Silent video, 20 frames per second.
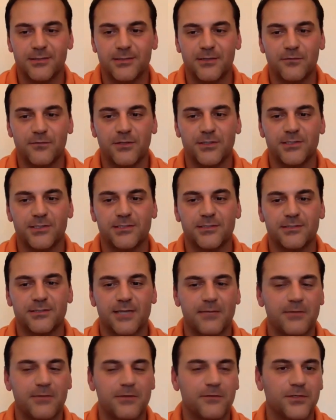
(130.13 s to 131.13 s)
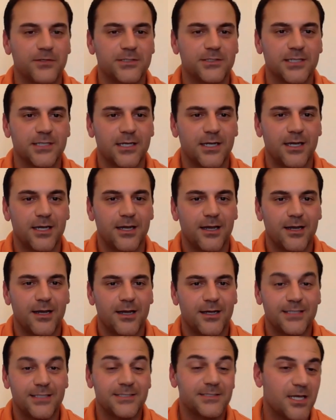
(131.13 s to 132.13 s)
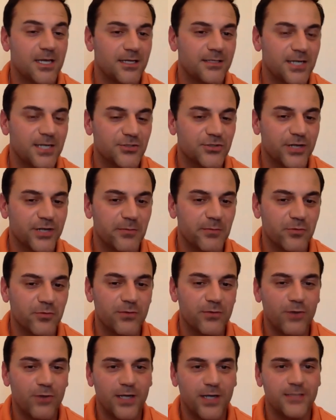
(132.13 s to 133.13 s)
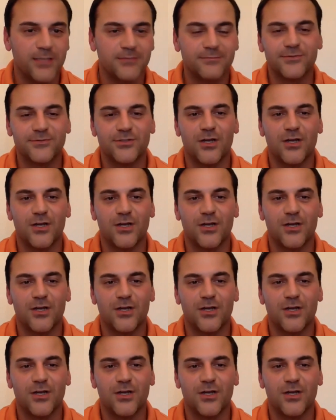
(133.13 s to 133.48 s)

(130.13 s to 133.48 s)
difference, time difference, is uh, Dr. Anne Marie Brady.